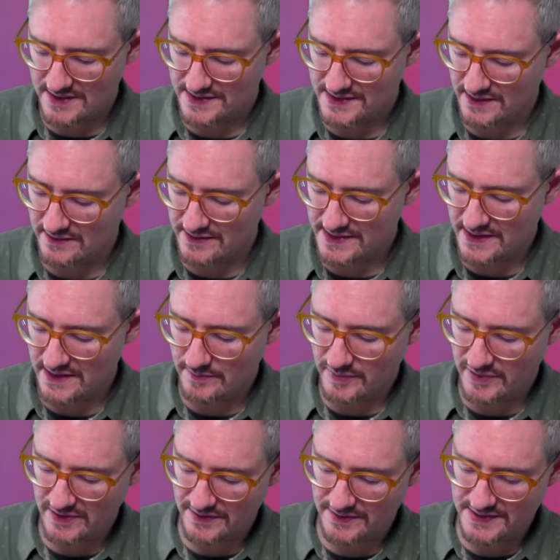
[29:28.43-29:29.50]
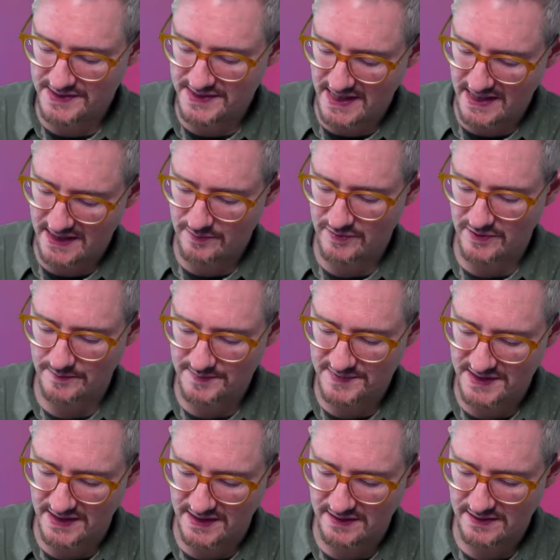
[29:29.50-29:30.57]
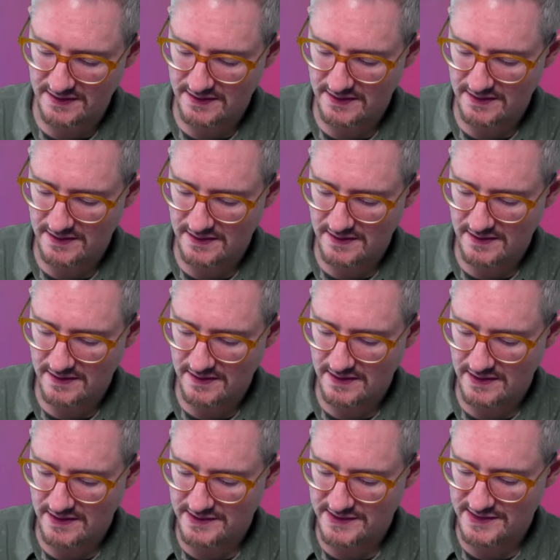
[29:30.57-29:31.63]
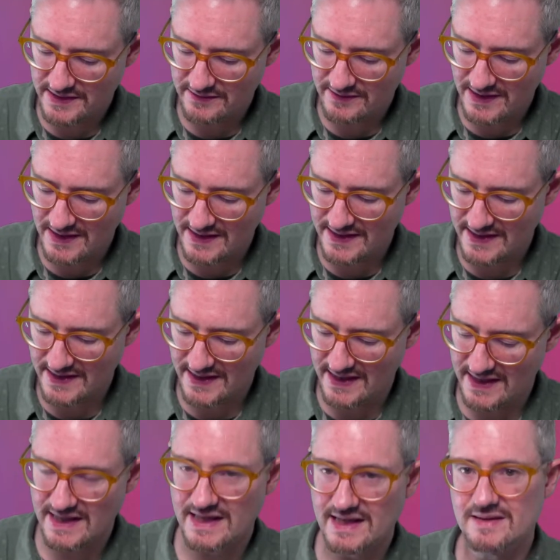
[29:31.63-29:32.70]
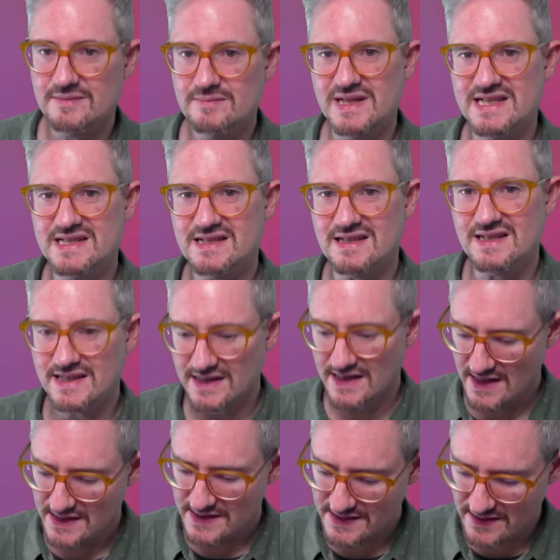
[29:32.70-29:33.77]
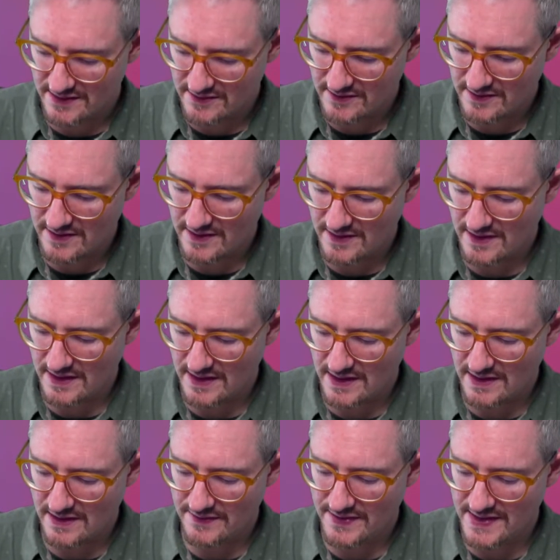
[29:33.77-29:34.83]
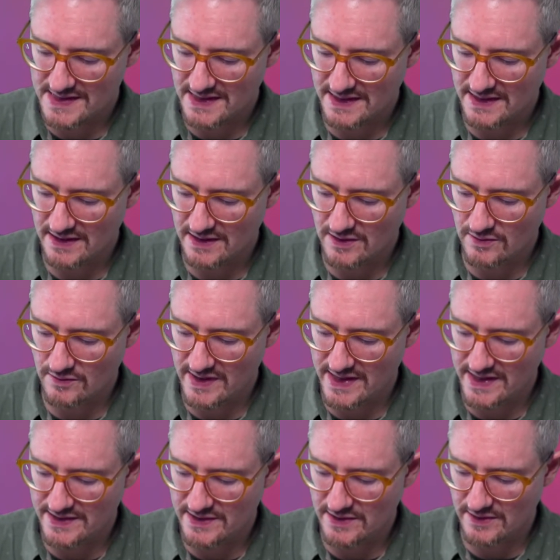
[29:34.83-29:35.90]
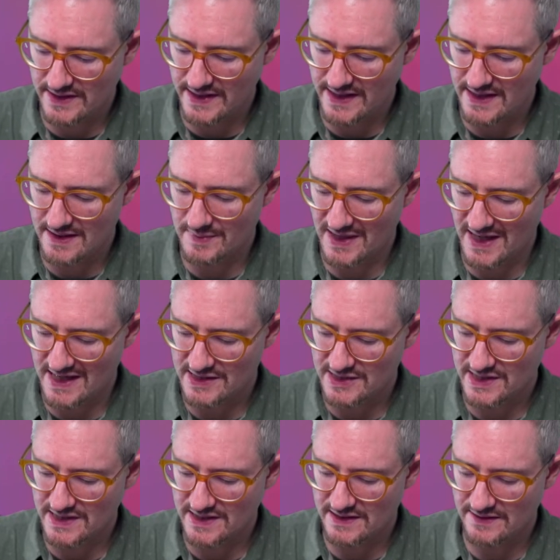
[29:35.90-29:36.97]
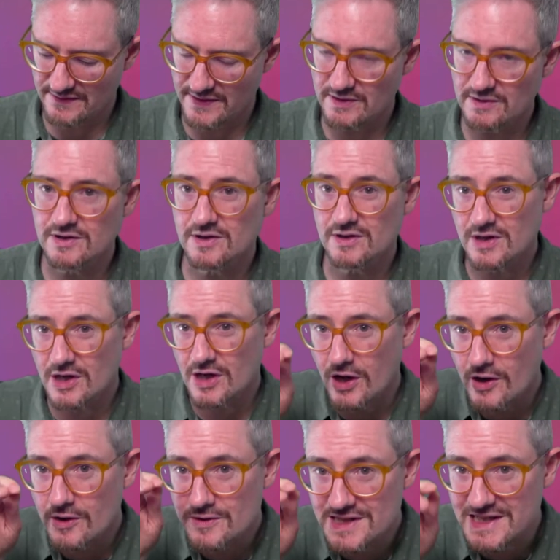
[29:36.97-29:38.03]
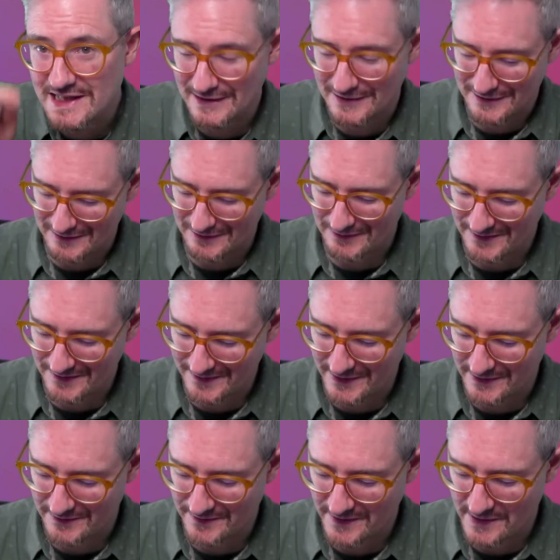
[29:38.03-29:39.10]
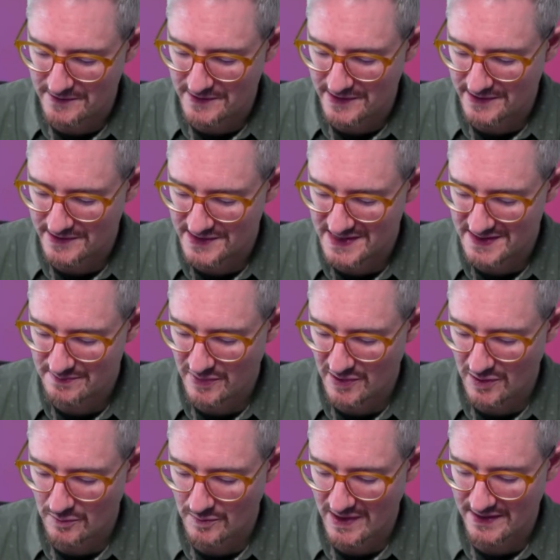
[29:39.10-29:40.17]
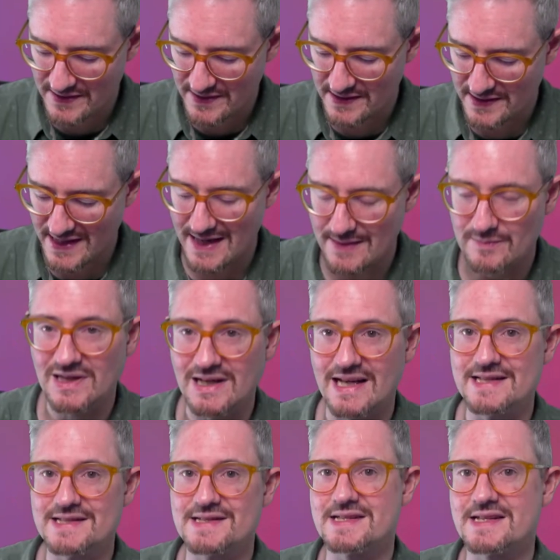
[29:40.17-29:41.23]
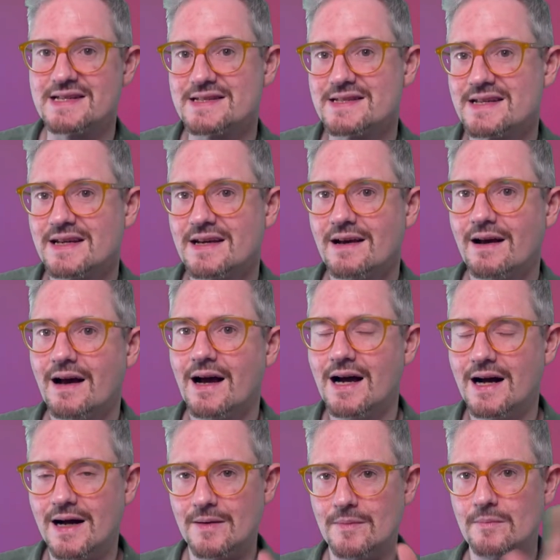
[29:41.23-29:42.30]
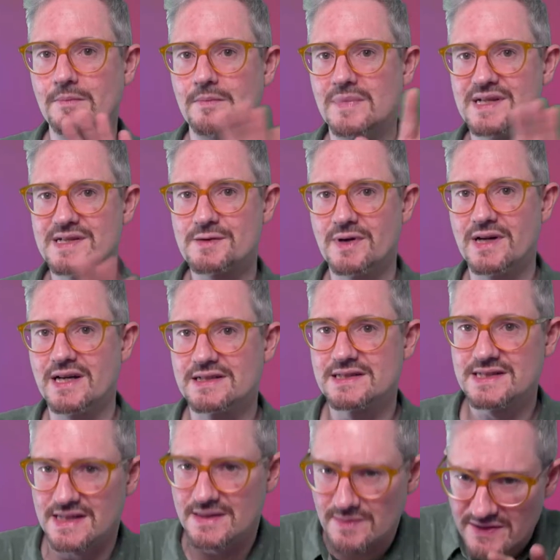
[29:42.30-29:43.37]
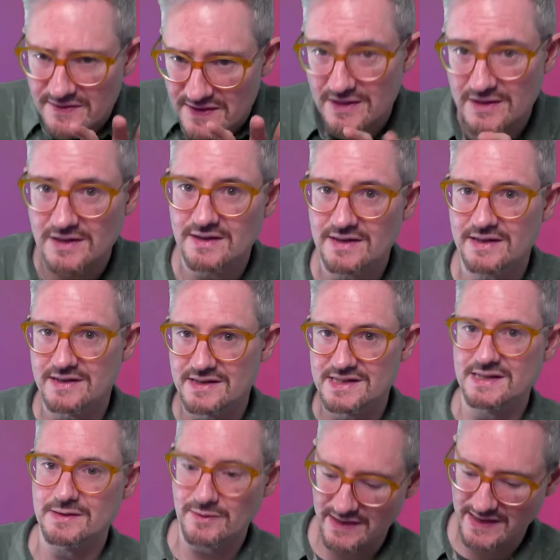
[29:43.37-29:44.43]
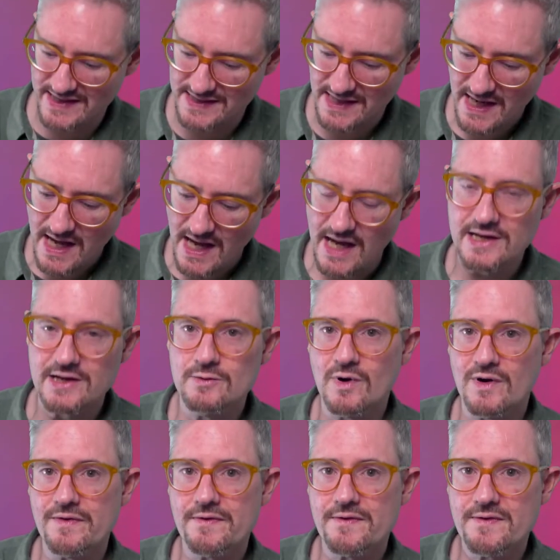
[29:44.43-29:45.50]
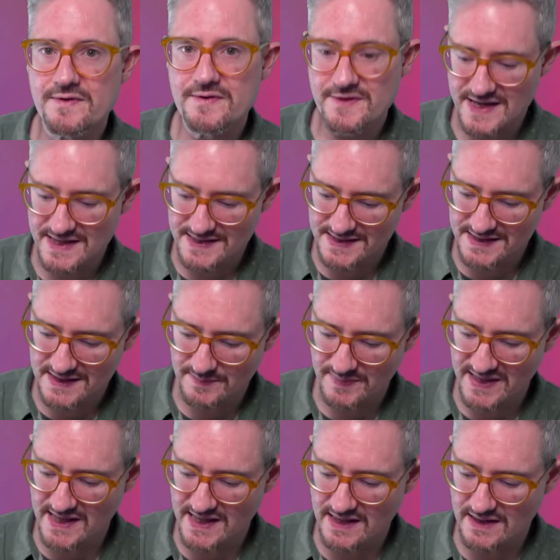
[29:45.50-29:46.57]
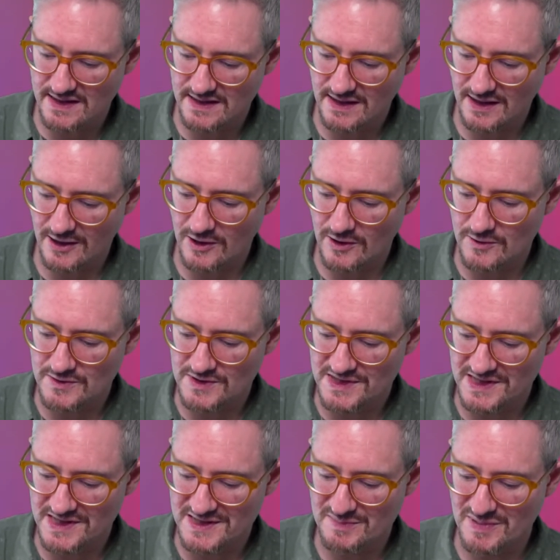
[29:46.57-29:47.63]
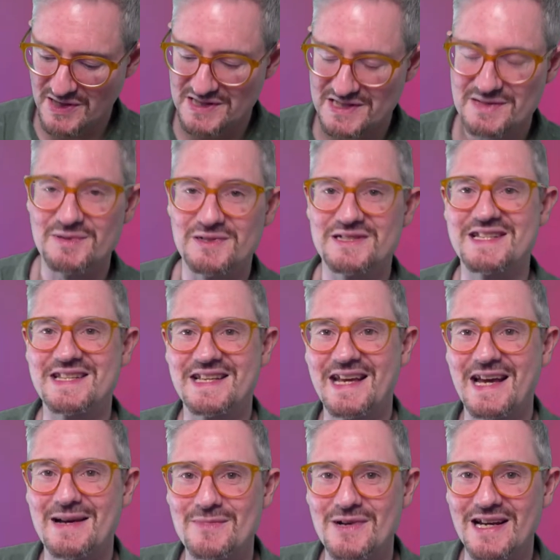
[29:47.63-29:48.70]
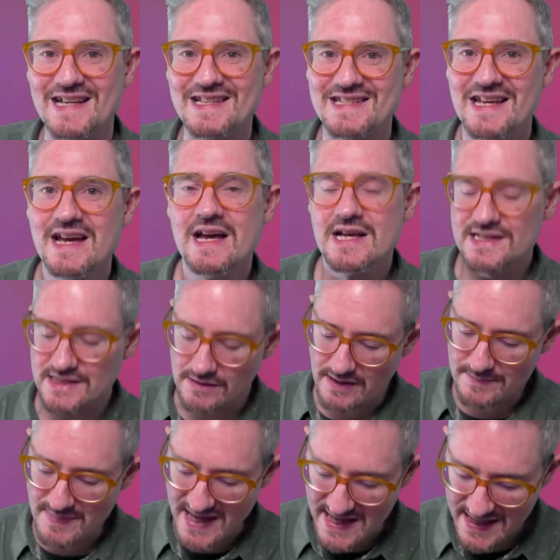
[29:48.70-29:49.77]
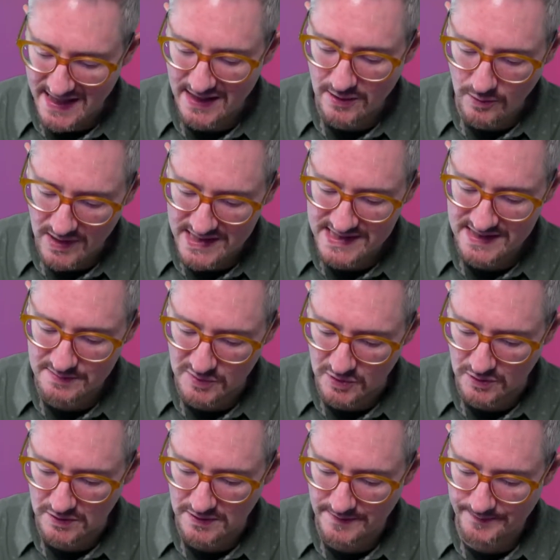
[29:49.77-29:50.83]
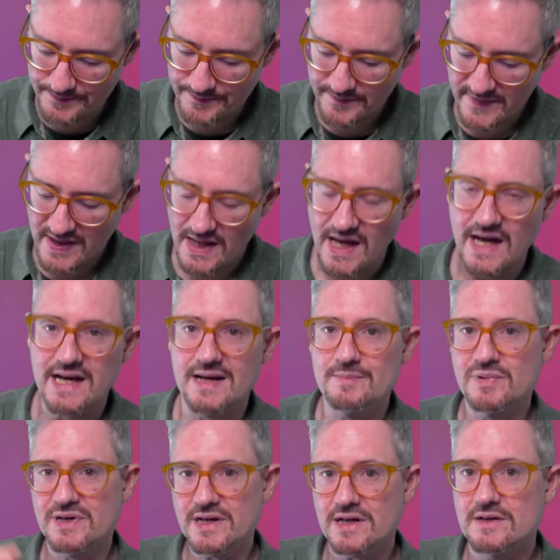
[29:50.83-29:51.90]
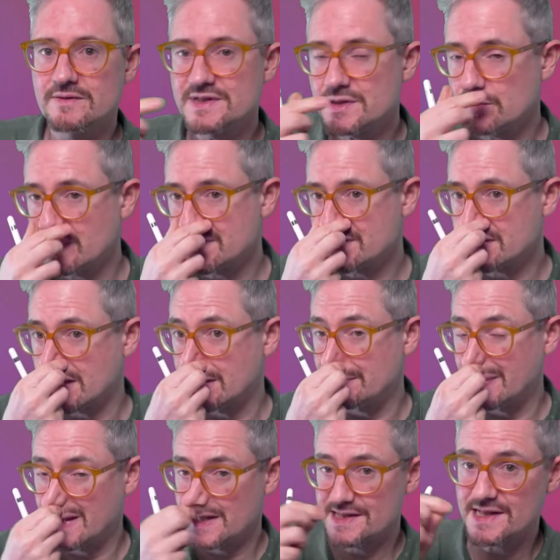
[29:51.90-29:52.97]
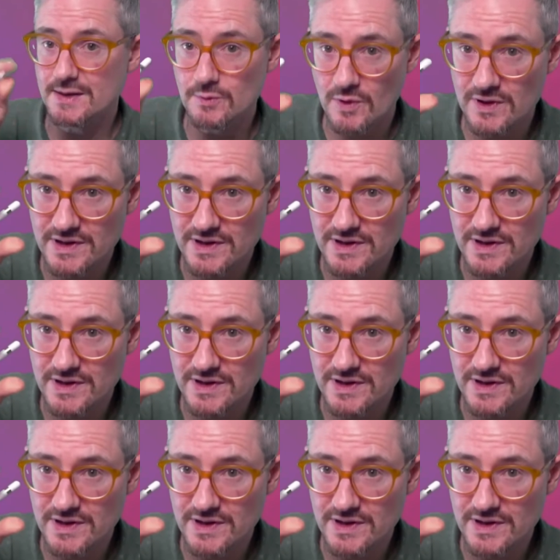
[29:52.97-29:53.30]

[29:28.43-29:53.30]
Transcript: so it's going to put the teleprompter. It's generally like here, basically. So there's like a green dot here, but actually, if you look closely at your phone, you can spot where the camera lens is. It's quite hard to see, but if you look, you can see where it is. And you want this to be close as possible to the camera lens. So I make it quite small, and I put it over to one side because I